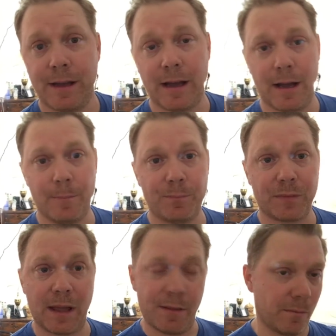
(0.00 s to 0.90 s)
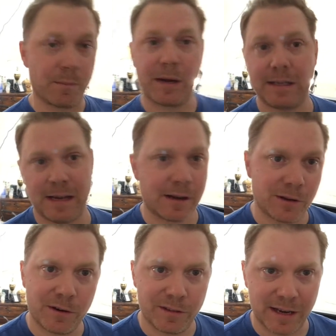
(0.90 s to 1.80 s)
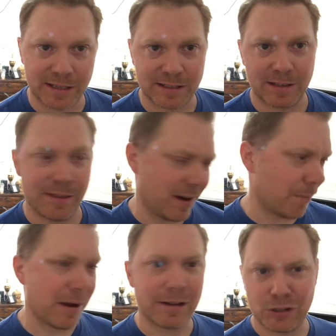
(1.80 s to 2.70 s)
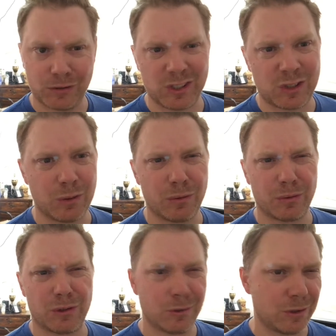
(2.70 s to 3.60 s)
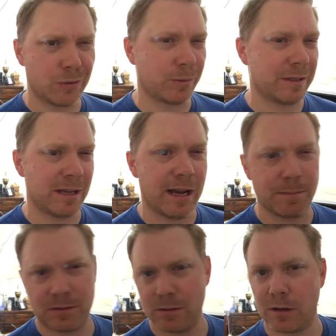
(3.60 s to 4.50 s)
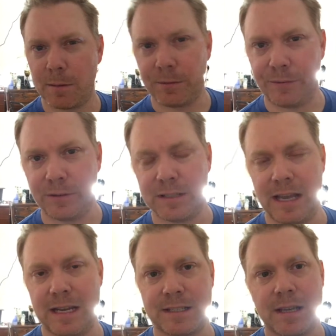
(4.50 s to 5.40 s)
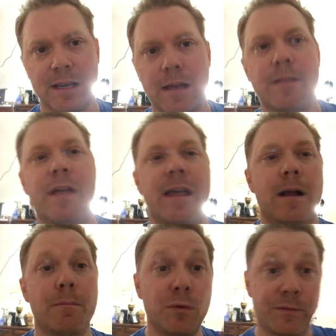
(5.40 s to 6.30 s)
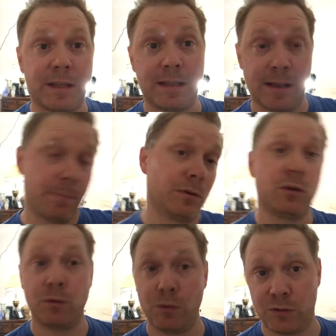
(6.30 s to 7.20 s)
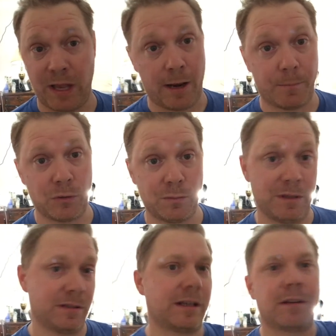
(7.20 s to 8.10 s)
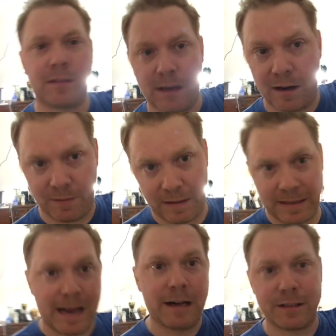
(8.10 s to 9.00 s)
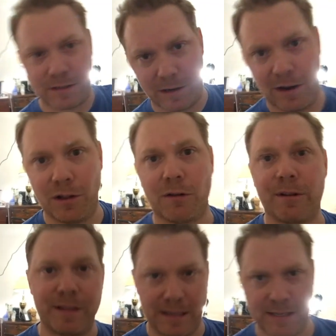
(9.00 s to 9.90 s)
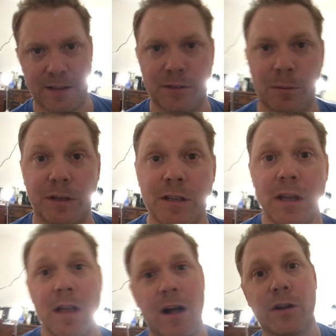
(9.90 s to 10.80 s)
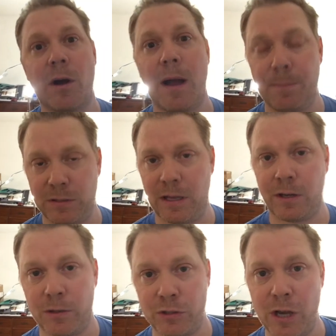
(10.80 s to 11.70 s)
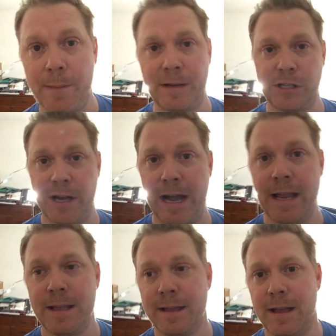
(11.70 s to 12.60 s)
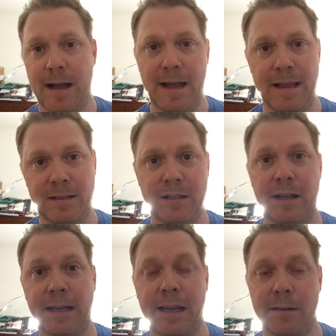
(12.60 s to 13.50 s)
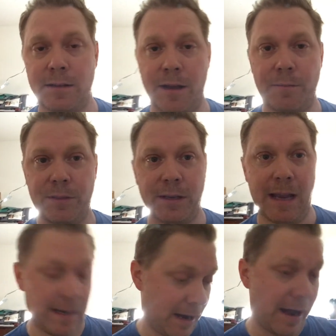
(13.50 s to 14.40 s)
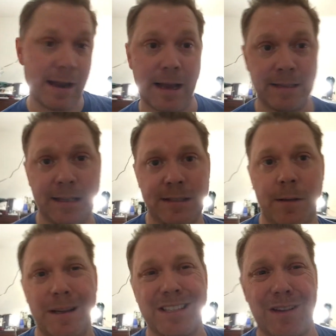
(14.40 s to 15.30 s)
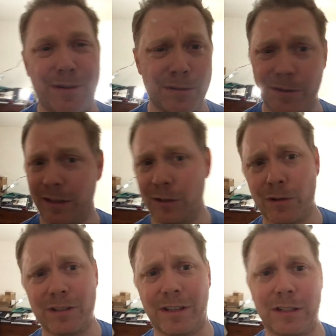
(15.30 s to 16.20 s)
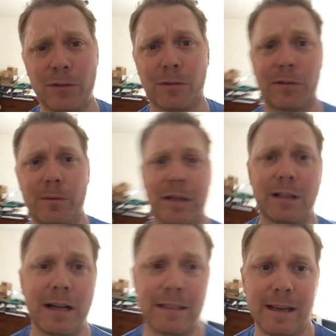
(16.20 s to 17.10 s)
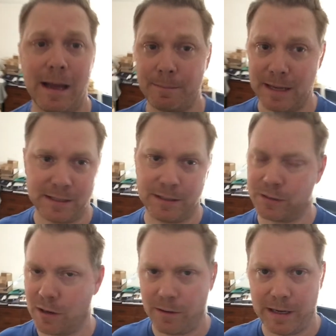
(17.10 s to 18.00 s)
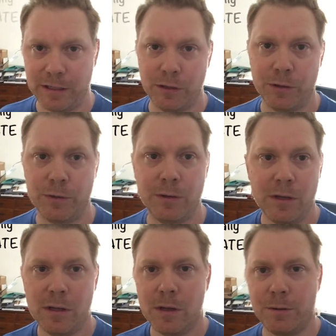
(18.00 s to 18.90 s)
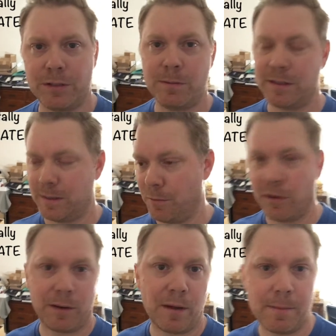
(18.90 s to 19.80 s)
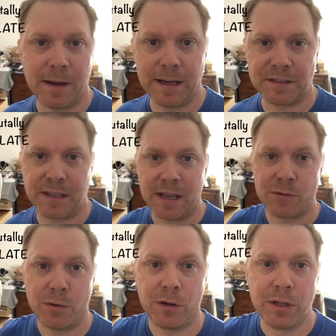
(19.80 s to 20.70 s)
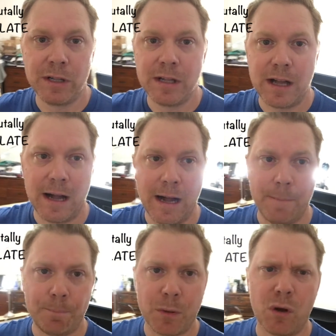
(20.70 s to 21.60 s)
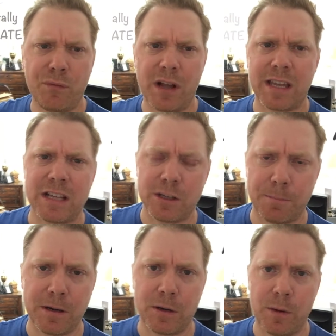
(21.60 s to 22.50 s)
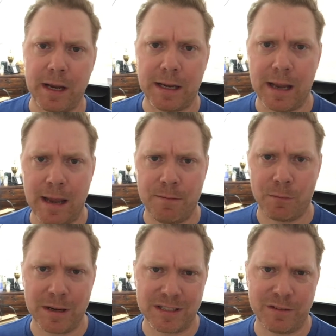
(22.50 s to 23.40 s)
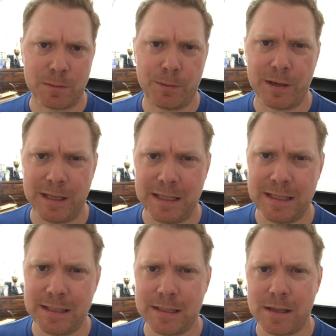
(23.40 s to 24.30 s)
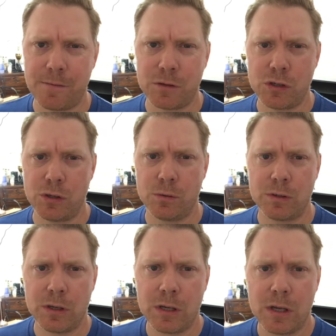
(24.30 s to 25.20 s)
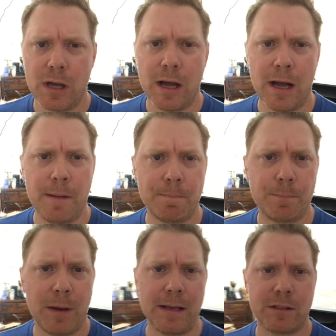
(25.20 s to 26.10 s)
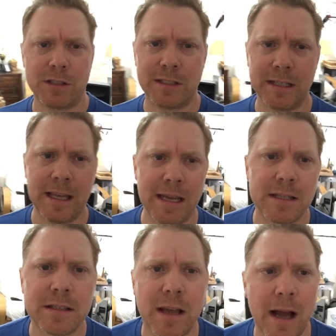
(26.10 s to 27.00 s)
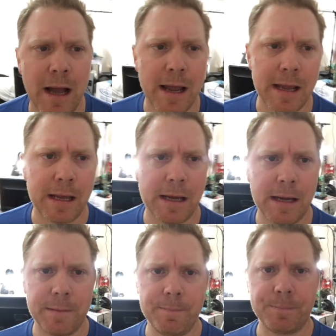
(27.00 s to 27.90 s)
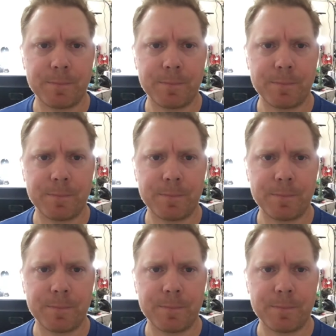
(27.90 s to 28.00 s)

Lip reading: And then we'll break it down and go to the next, and then I'll probably shoot this 3 times, do a couple different takes. Then I'll move the key, then I'm gonna do a new setup, which means I gotta tear everything down and start all over, and that's how this works. I'll go shot by shot until I get done with the day. Now, I did tell myself I was only gonna go till like 2 or 3 o'clock today. I'm guessing it's already noon, which means I'm already way behind schedule. But hopefully I'll catch up pretty quick, and the rest of it's pretty easy stuff to shoot. But just in case, I